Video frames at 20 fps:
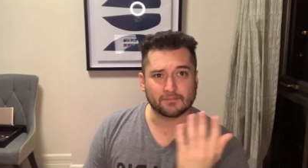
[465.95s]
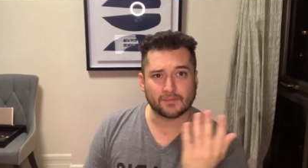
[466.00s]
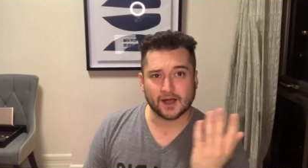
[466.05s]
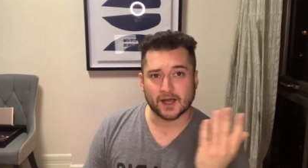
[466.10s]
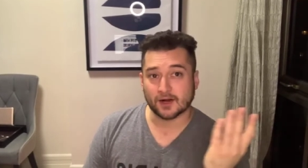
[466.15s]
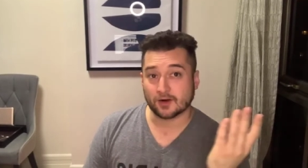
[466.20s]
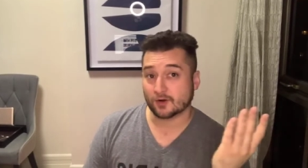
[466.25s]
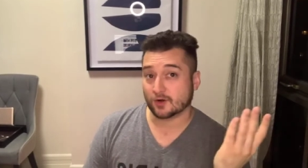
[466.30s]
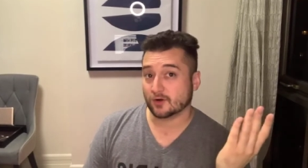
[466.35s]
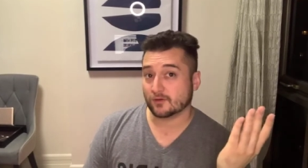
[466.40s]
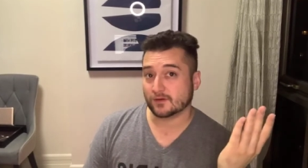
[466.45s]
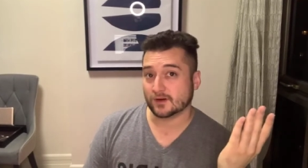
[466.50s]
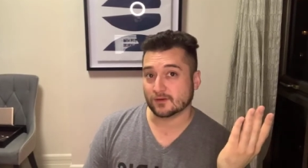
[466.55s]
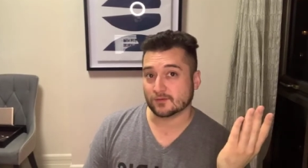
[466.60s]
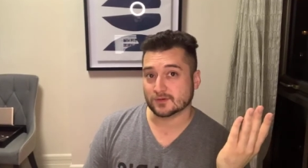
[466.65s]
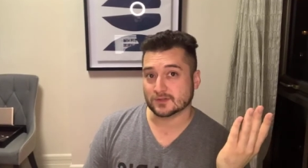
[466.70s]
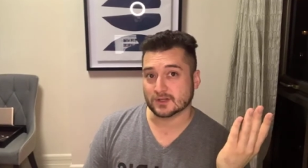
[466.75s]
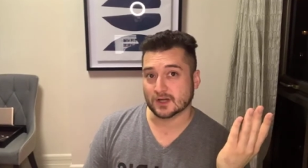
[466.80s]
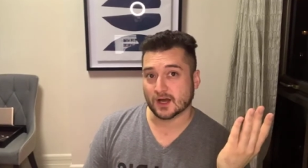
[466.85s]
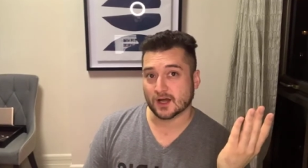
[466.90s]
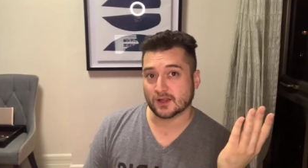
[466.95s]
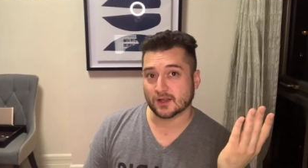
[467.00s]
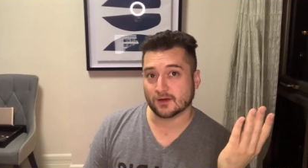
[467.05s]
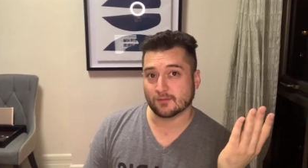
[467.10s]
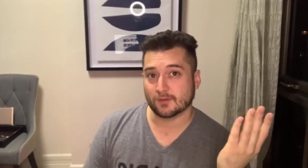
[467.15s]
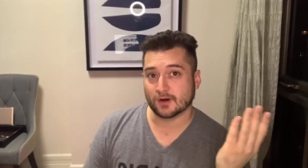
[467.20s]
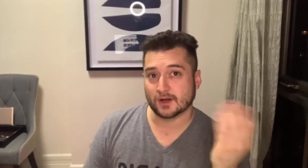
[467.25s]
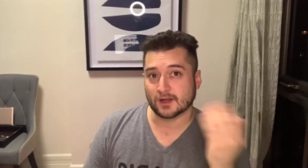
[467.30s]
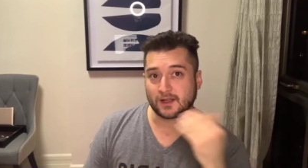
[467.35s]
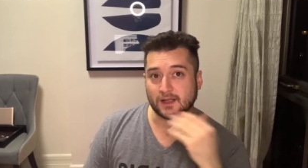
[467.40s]
I don't know if anyone's gotten their
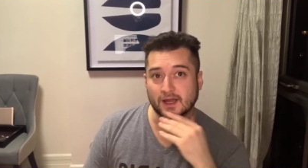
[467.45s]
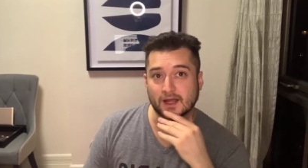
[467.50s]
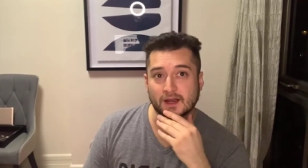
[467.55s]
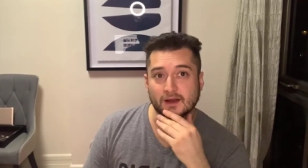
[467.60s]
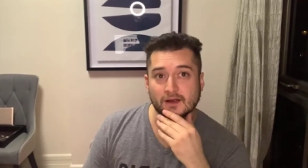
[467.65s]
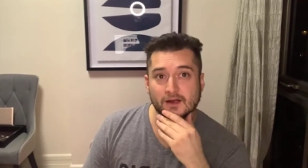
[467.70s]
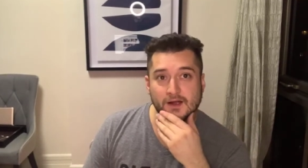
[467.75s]
money yet.